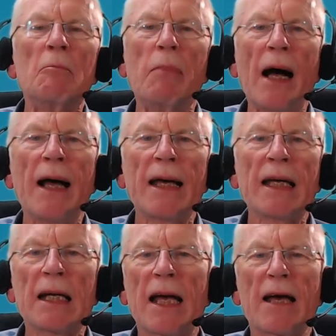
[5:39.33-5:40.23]

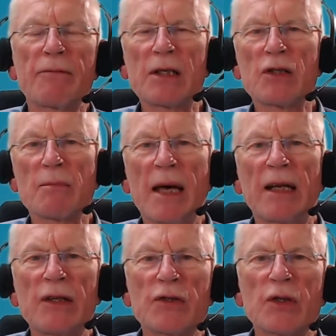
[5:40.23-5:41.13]
by having to
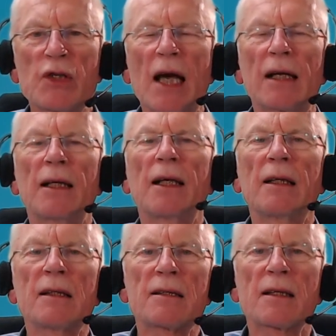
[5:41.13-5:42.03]
manage the chat
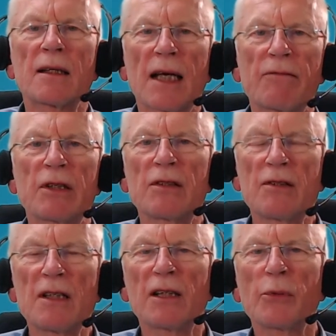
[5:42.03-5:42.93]
lines and having to
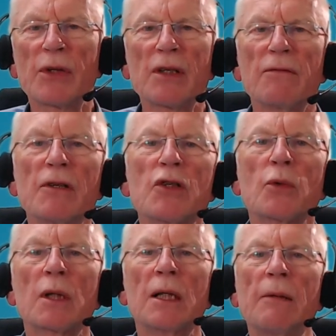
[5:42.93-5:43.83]
deal with
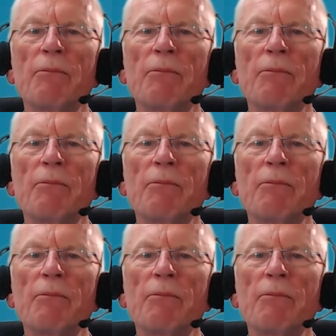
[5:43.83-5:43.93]
individual